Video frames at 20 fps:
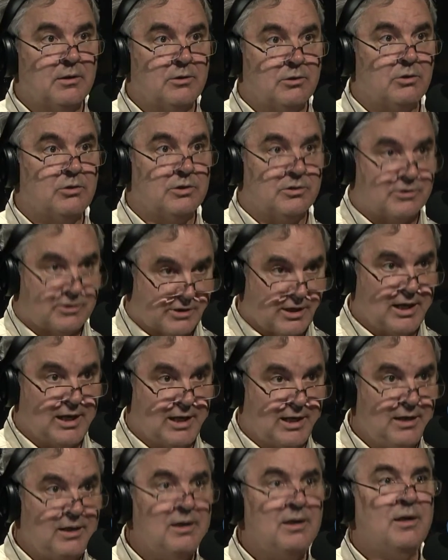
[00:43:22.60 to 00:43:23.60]
you could
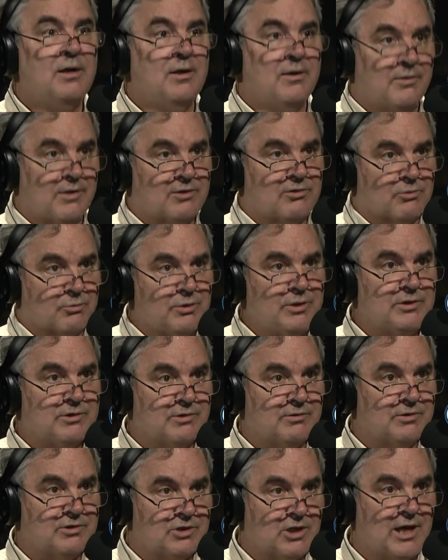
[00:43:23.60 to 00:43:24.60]
say that the
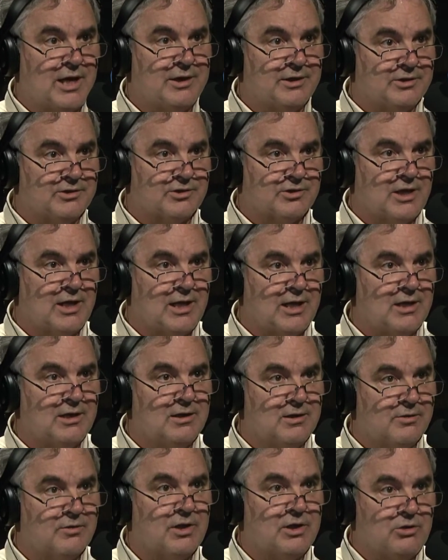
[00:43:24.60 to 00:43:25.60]
reason John is
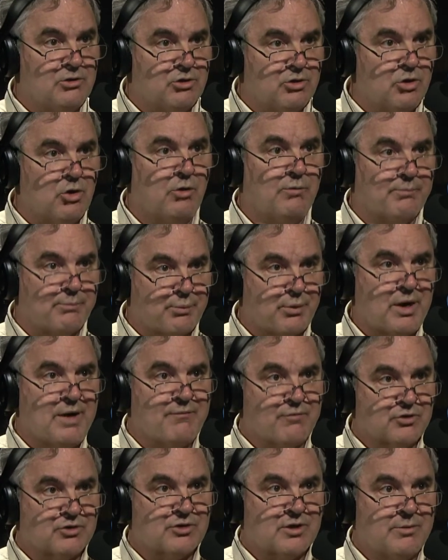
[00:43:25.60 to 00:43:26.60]
saying that you don't pray
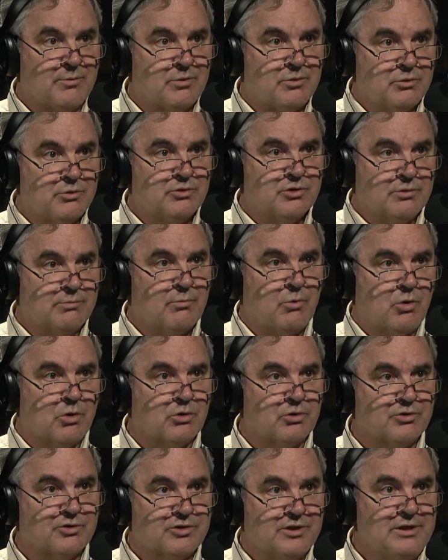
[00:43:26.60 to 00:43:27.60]
for someone who's in
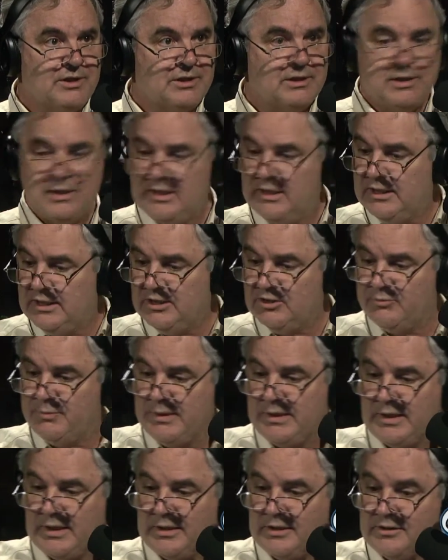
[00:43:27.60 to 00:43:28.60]
mortal sin is
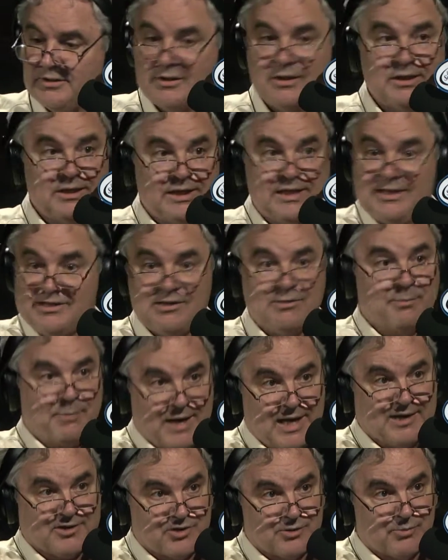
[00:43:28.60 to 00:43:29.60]
because it's
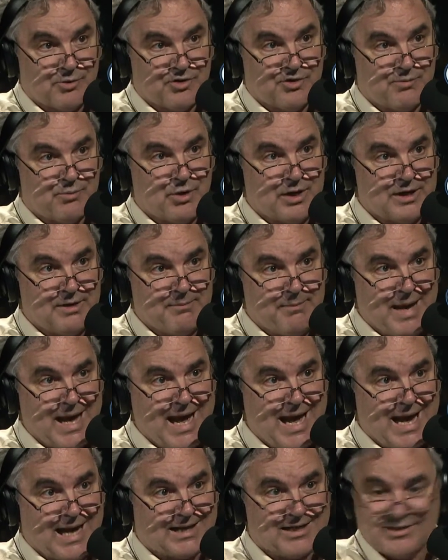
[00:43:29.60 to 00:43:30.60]
impossible to bring them hmm.
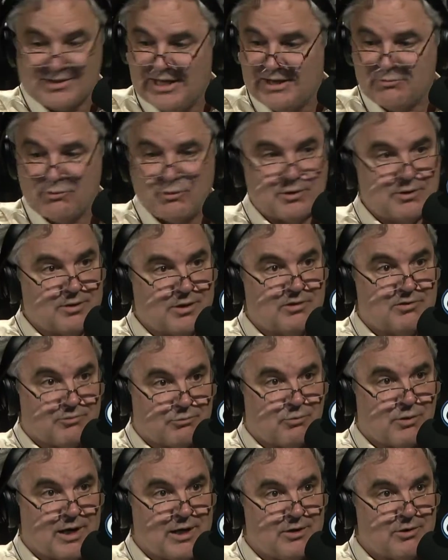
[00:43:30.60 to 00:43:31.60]
back, because that's what this
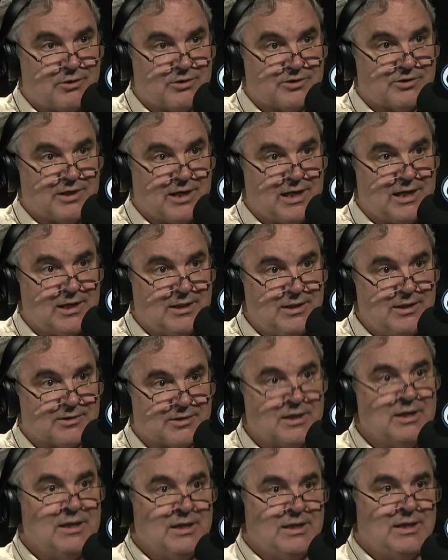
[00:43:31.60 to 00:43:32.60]
writer is saying in this.
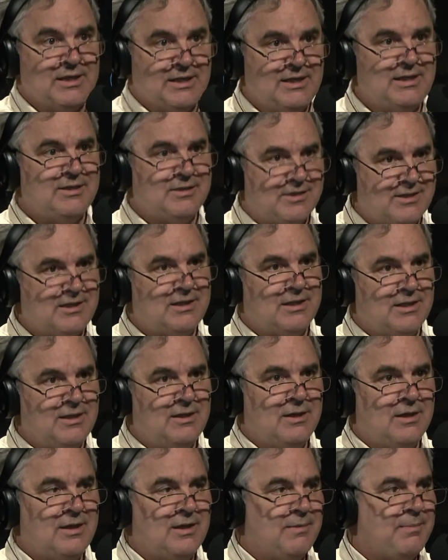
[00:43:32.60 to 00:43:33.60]
Is it,
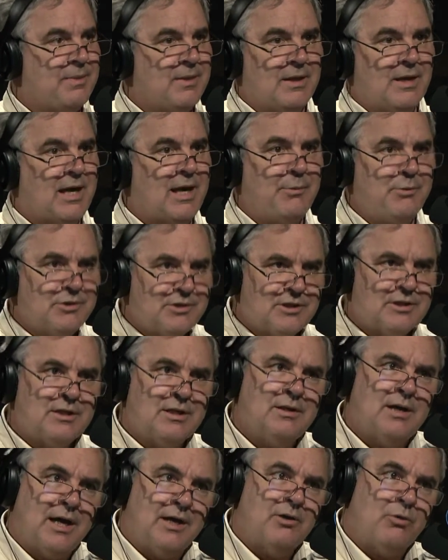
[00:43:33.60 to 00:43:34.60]
how is it,
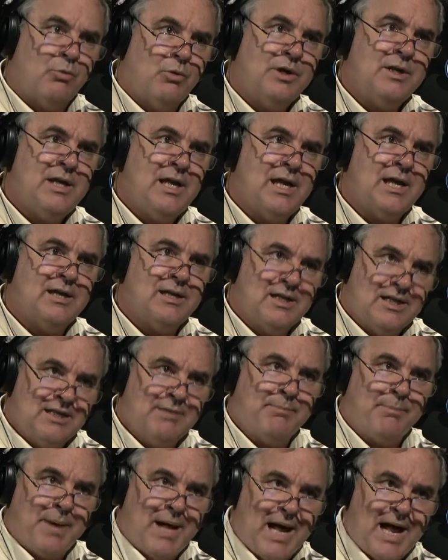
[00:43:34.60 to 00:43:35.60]
on the one hand,
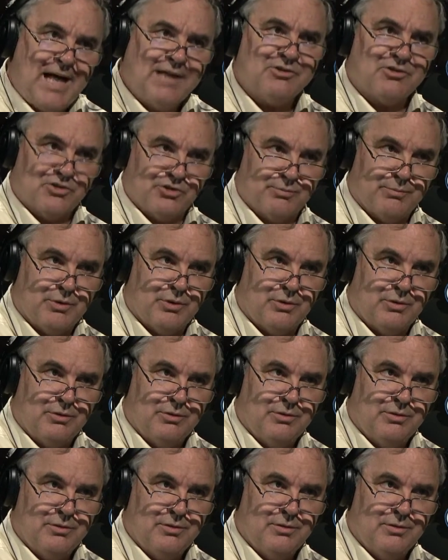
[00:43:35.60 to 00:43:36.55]
impossible